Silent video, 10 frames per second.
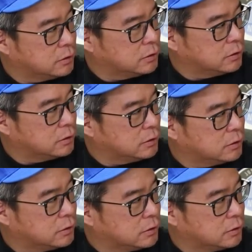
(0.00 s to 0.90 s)

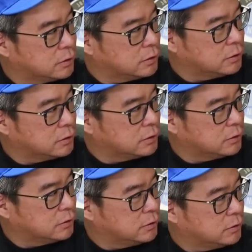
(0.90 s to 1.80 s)

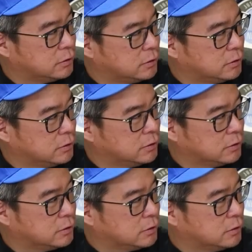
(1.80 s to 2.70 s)

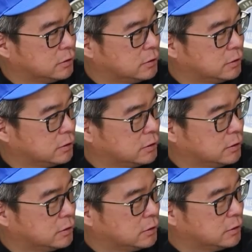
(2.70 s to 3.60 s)

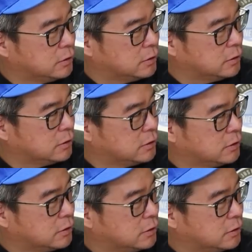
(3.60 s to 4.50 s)

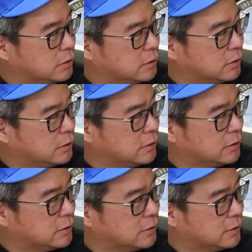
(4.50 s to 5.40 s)

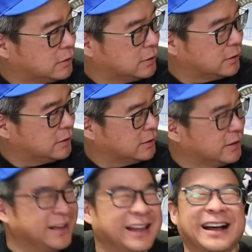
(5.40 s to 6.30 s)

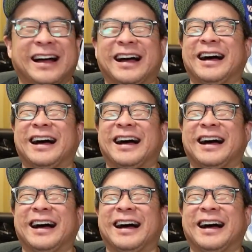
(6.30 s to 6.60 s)
(not speaking)